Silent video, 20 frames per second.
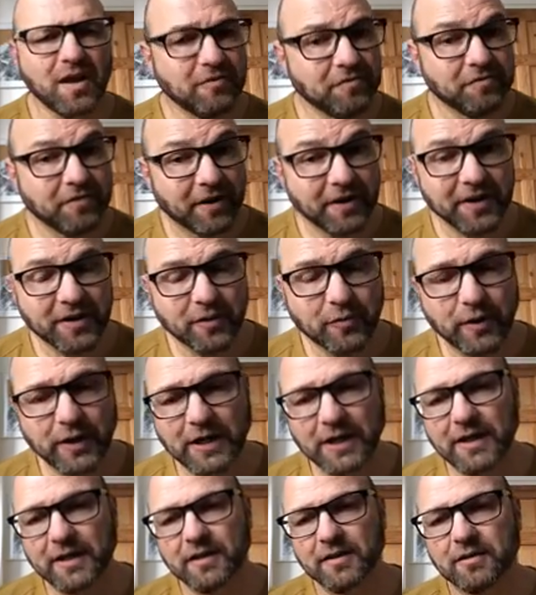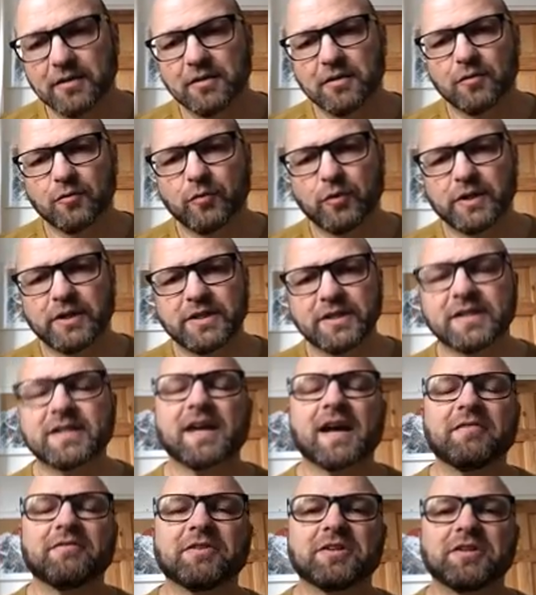Very quickly, we
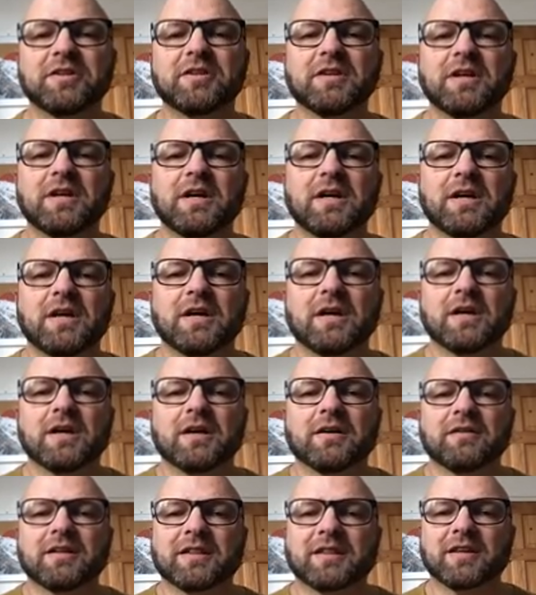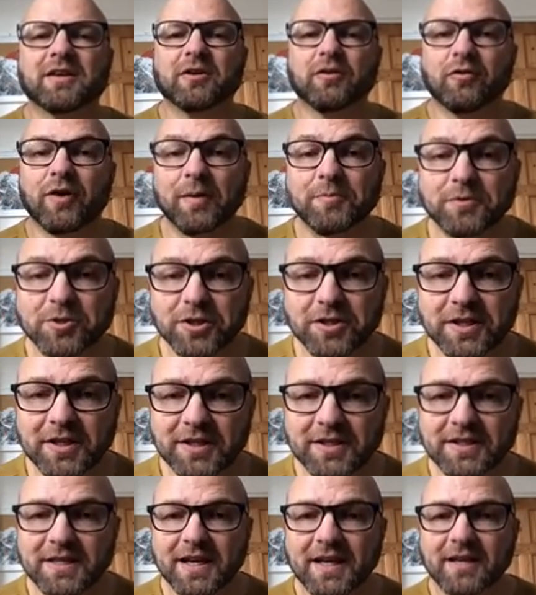discovered that the corruption
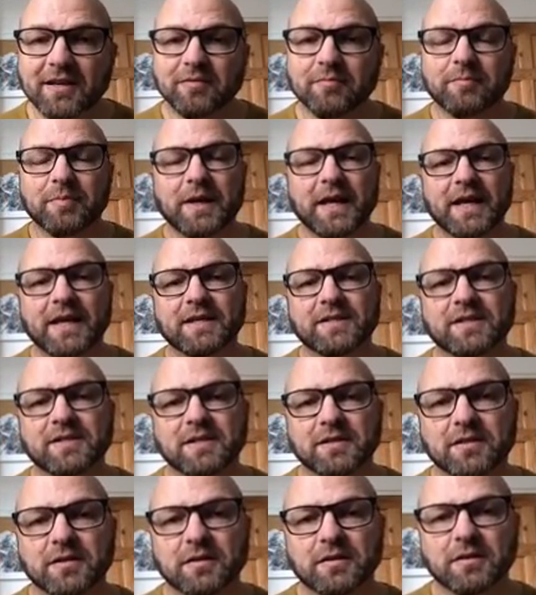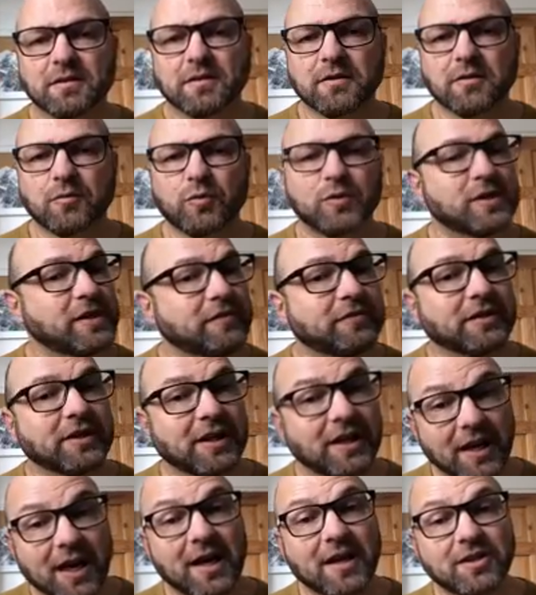that had taken place was
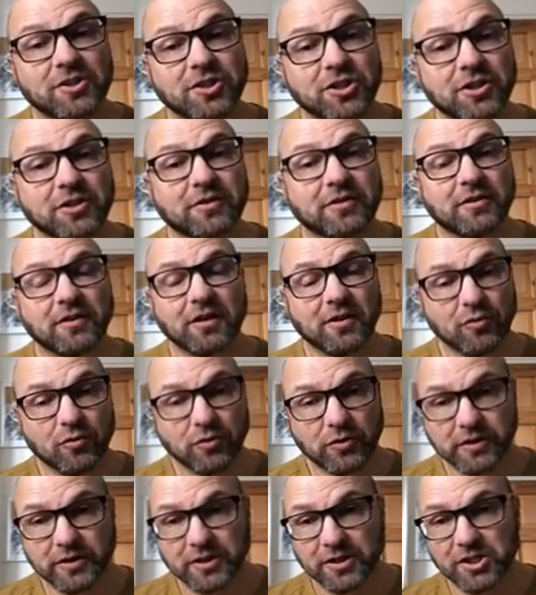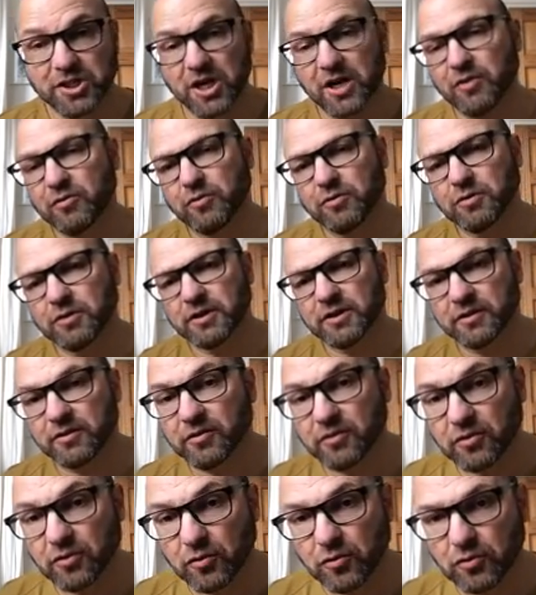even larger than the Auditor General had
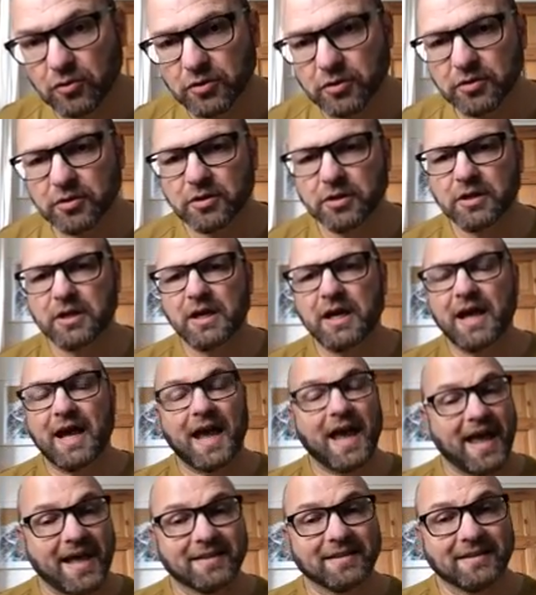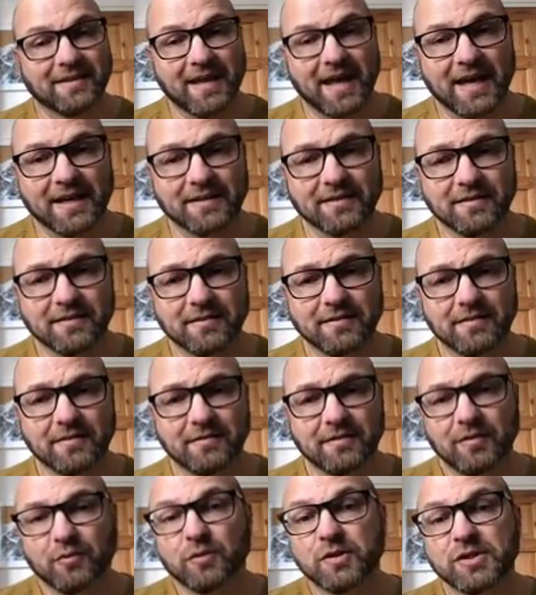thought, and that
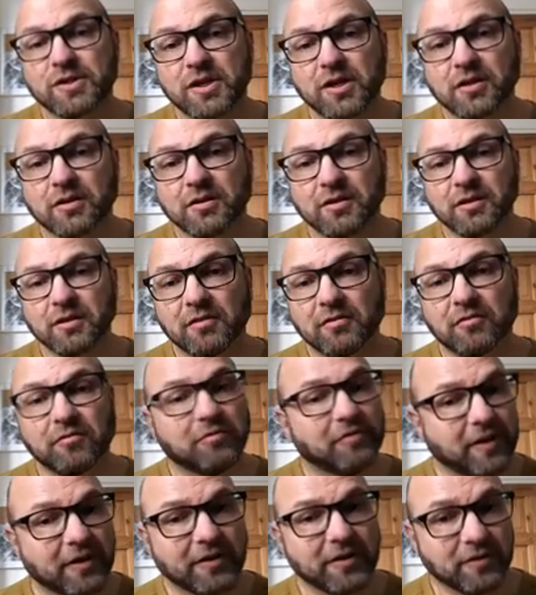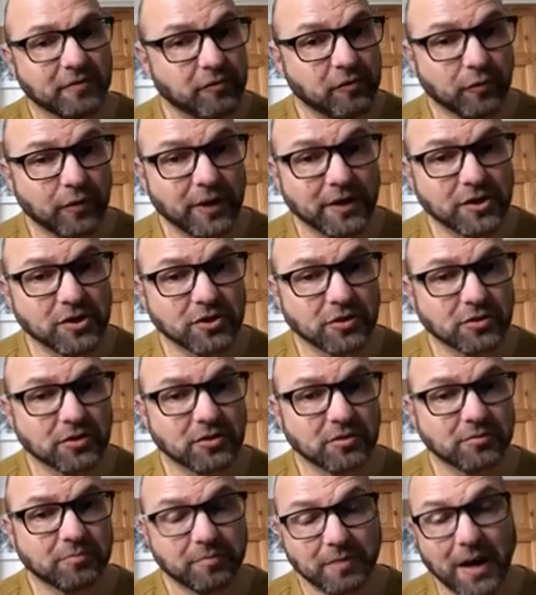there were certain very influential
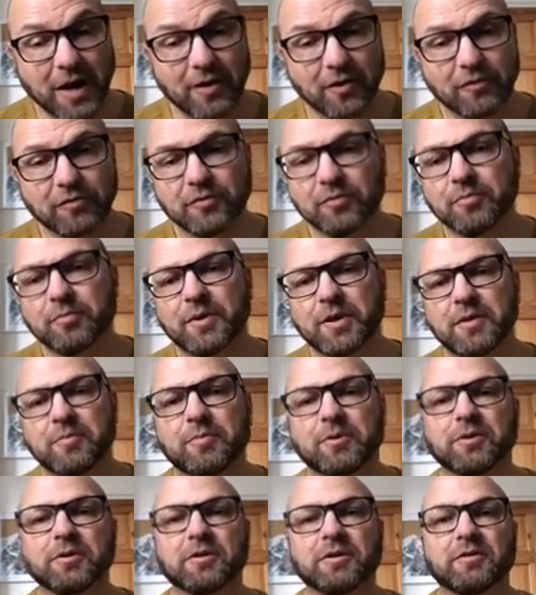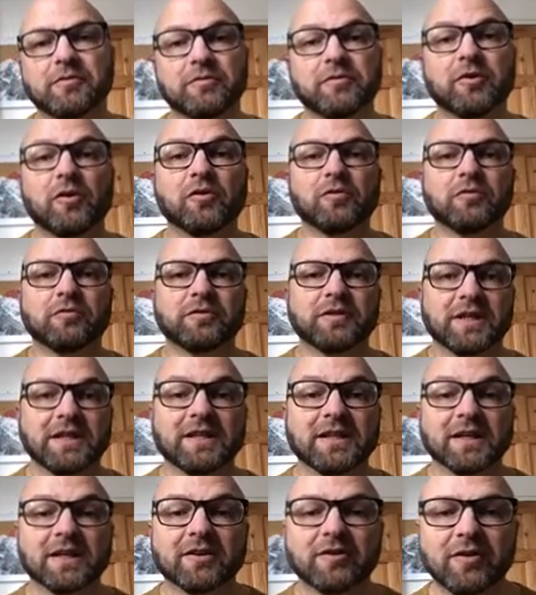and powerful people involved
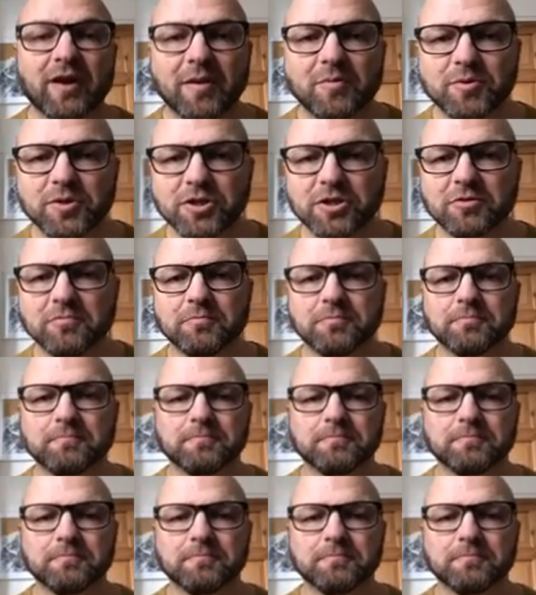in the corruption.